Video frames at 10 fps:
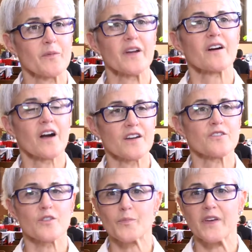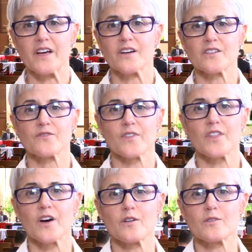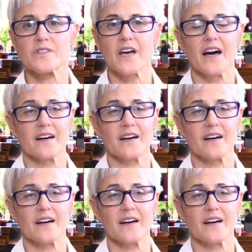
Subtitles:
we are under the peers for those.